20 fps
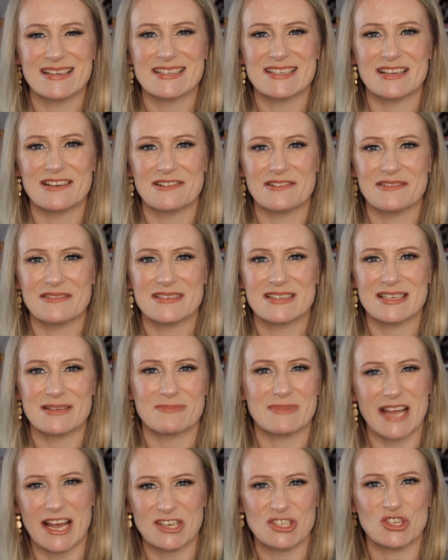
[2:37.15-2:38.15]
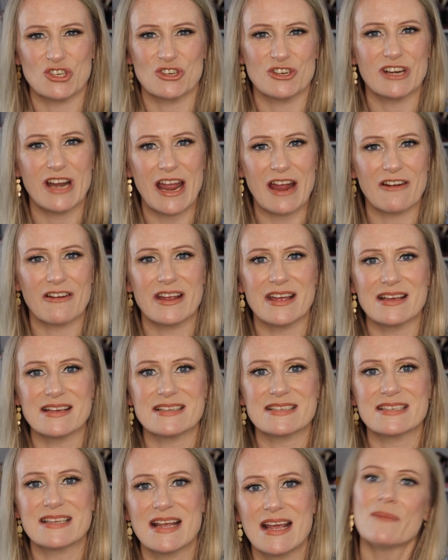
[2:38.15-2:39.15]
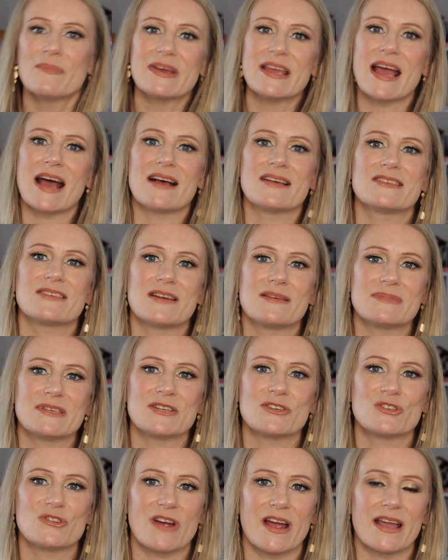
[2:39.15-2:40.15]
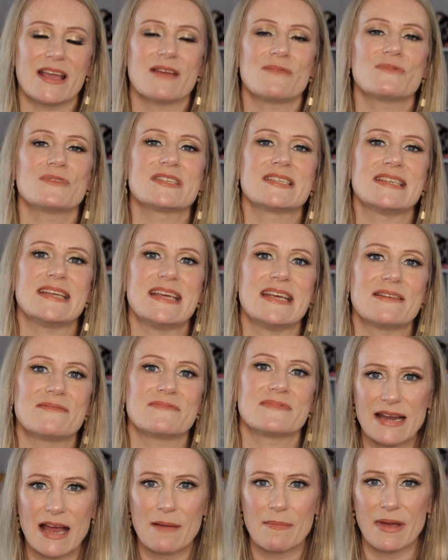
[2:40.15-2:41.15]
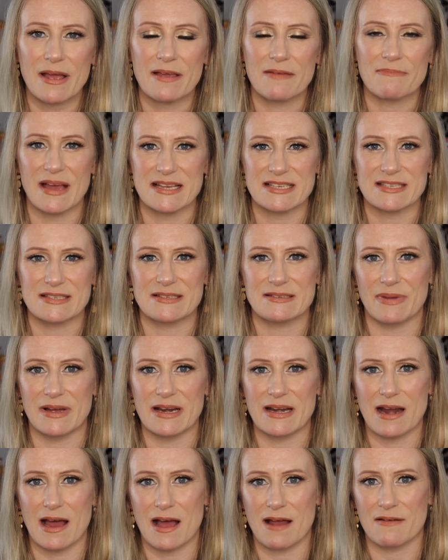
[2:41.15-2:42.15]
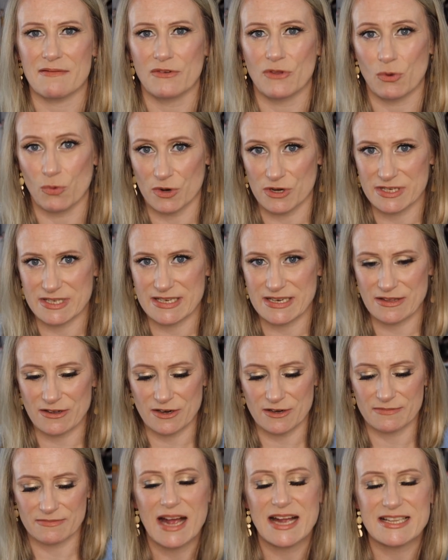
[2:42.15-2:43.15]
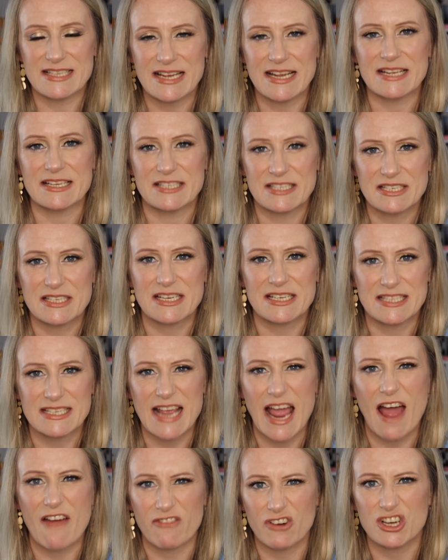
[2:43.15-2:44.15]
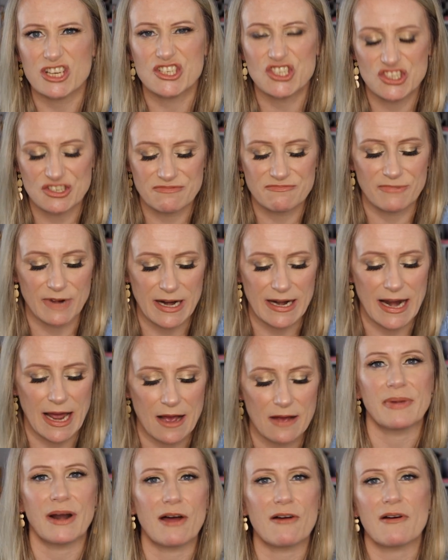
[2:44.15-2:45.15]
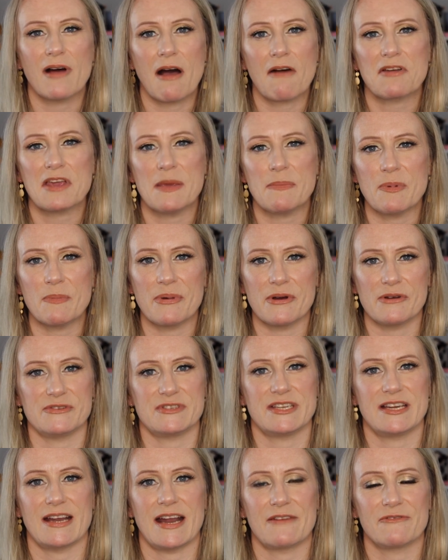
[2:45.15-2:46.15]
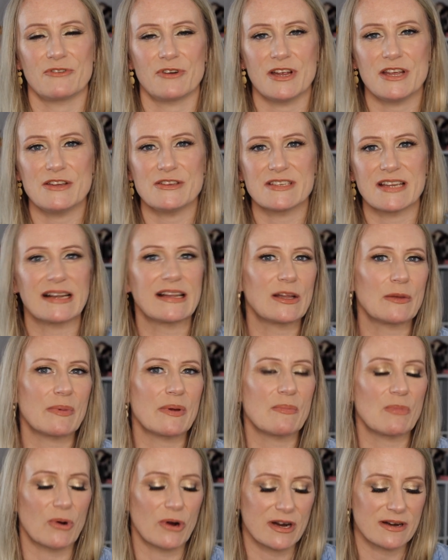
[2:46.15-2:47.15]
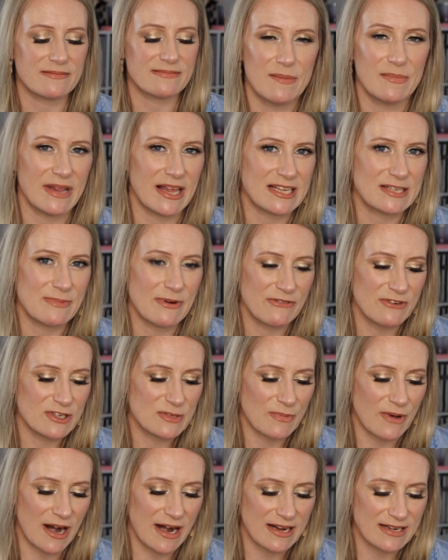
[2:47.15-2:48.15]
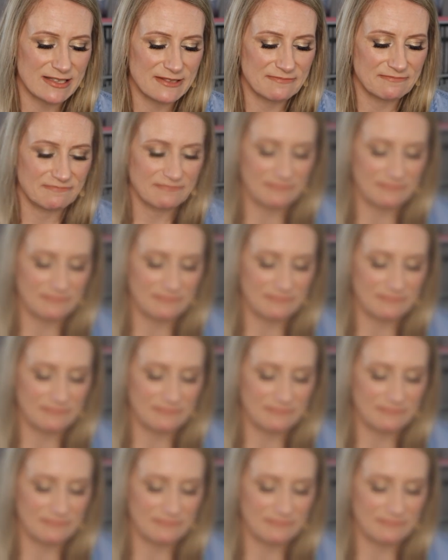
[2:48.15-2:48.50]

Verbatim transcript: So some textured areas. But yeah, so I'm still trying it. We'll see. Not my best, but not the worst either. I'd say it's it's average right now, but I'll, I'll keep it posted after I use it a little bit more. But that's my first product.